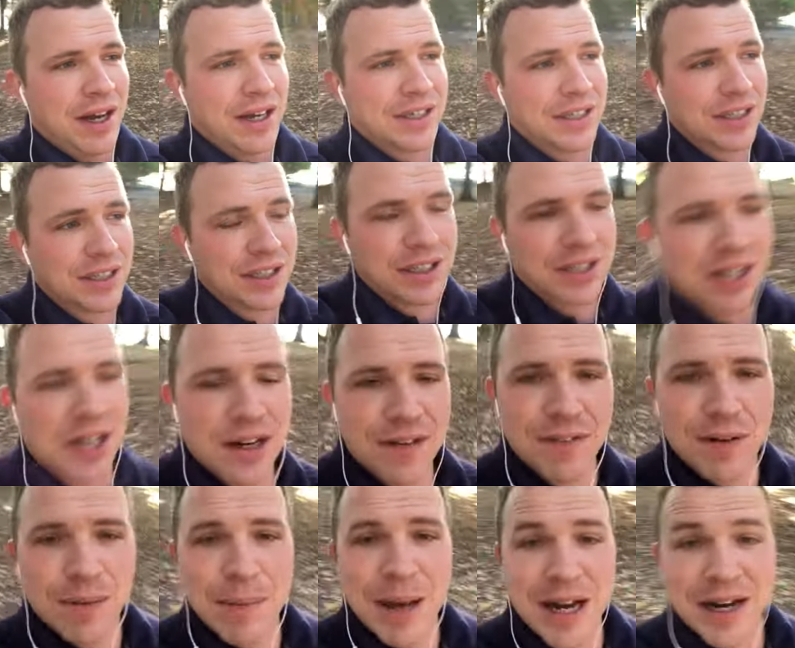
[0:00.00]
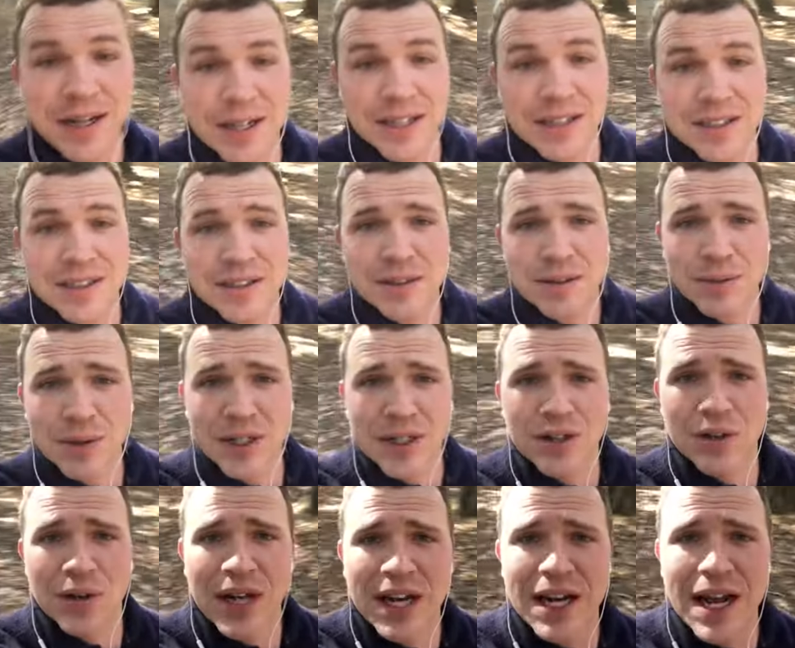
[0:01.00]
just a ton of amenities. What a
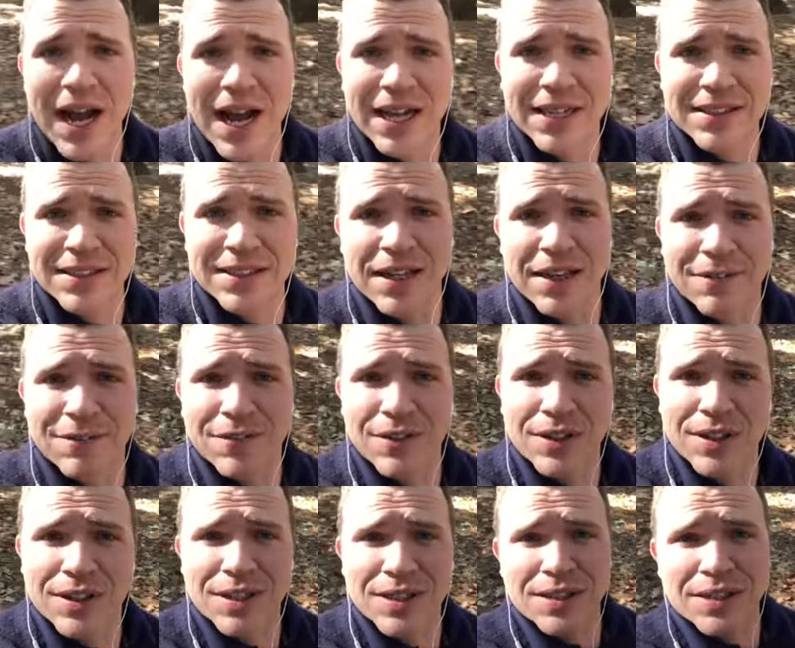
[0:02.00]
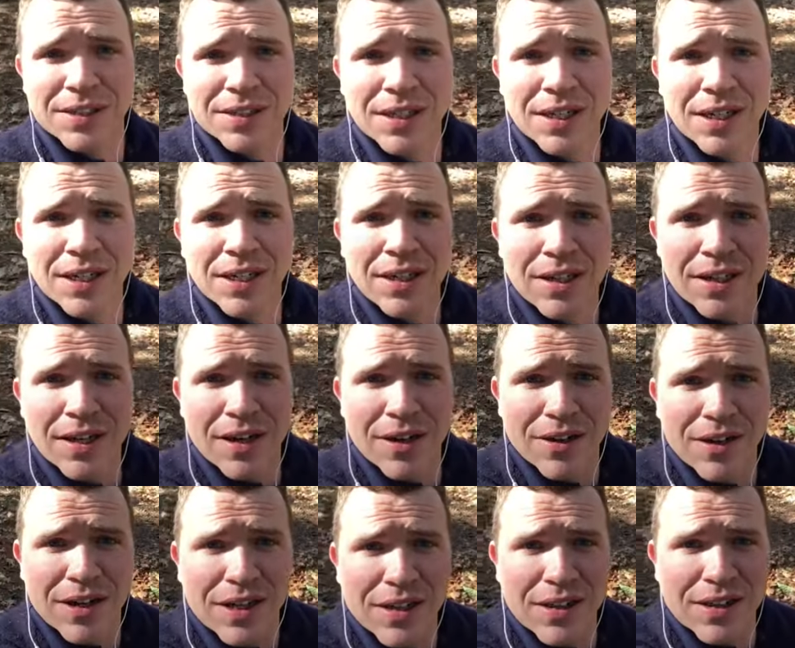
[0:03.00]
great asset for this
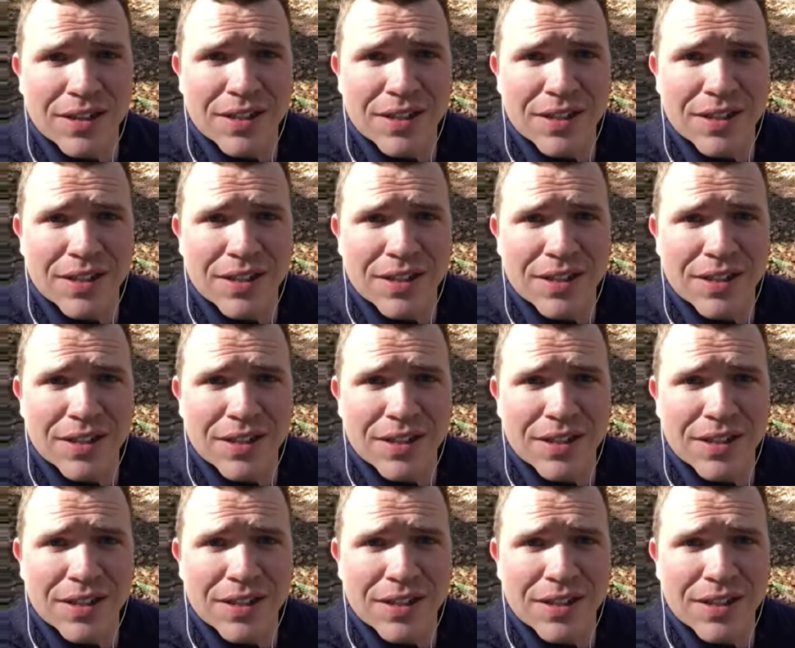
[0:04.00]
area of the